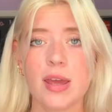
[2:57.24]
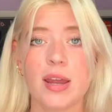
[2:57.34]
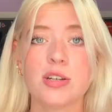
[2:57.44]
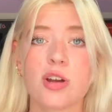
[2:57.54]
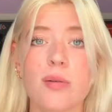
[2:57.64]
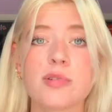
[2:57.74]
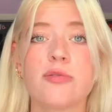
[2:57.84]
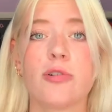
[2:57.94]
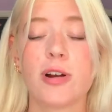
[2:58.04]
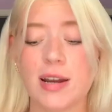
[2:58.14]
in terms
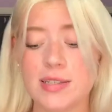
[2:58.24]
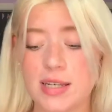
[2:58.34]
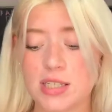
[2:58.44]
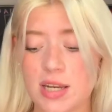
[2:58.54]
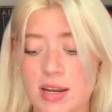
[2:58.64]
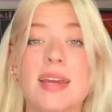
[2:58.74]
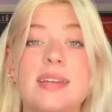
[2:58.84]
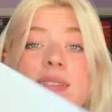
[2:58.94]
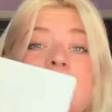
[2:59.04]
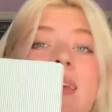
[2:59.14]
of organization is to